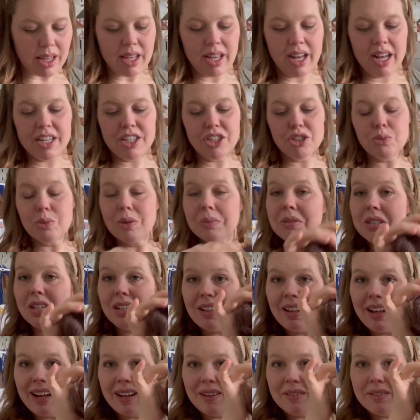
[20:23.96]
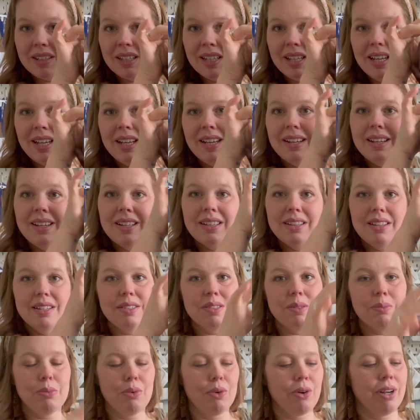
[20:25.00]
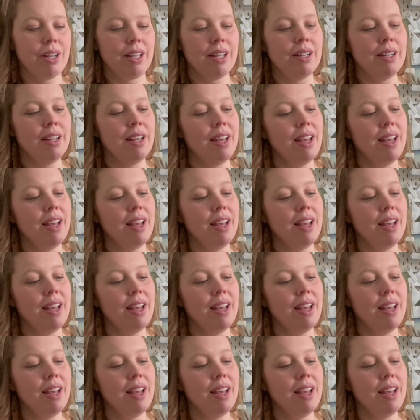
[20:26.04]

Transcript: I just ripped it all out this morning,